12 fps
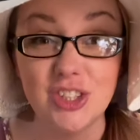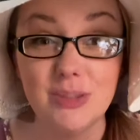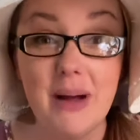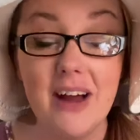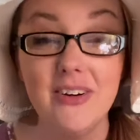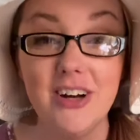
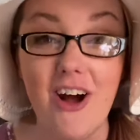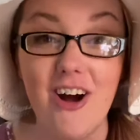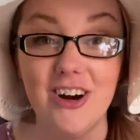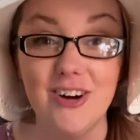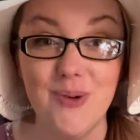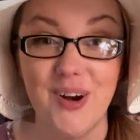pirate
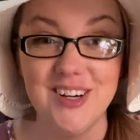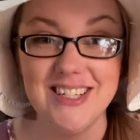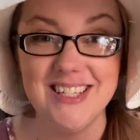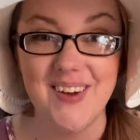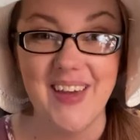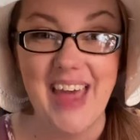R words,
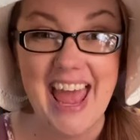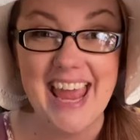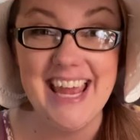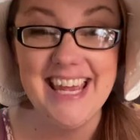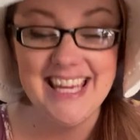okay?